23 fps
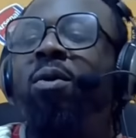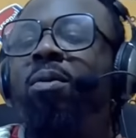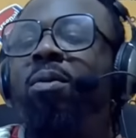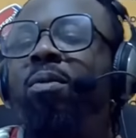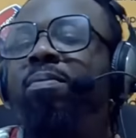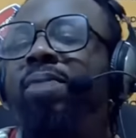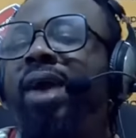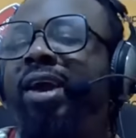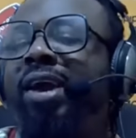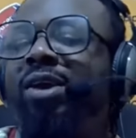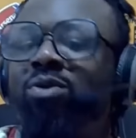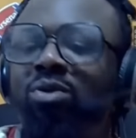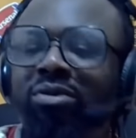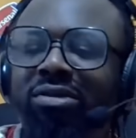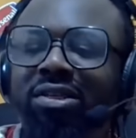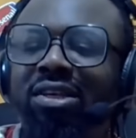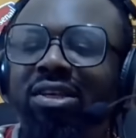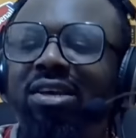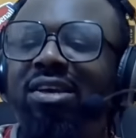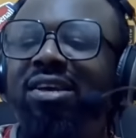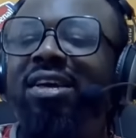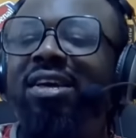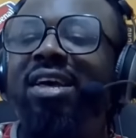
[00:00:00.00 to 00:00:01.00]
But me, I
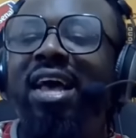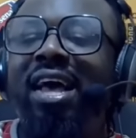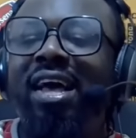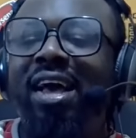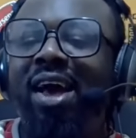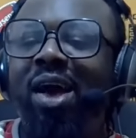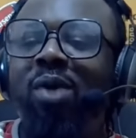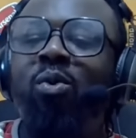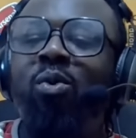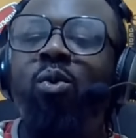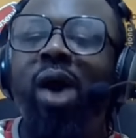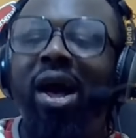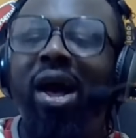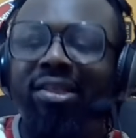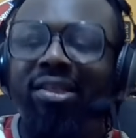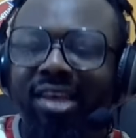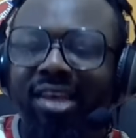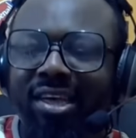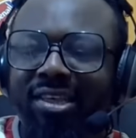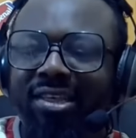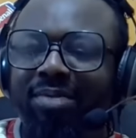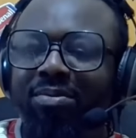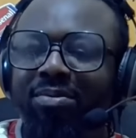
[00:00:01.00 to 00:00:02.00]
say will
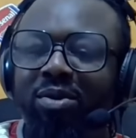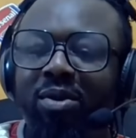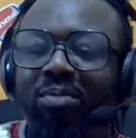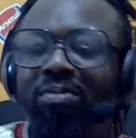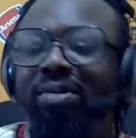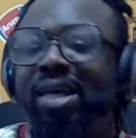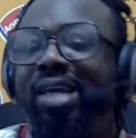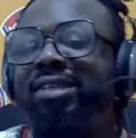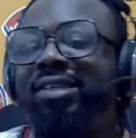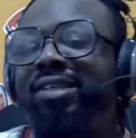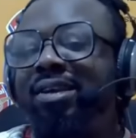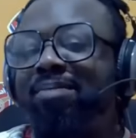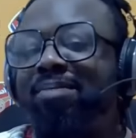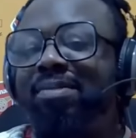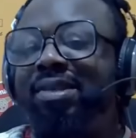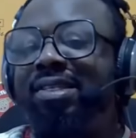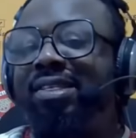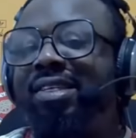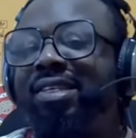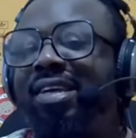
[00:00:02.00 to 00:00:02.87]
assess him. Sometimes they may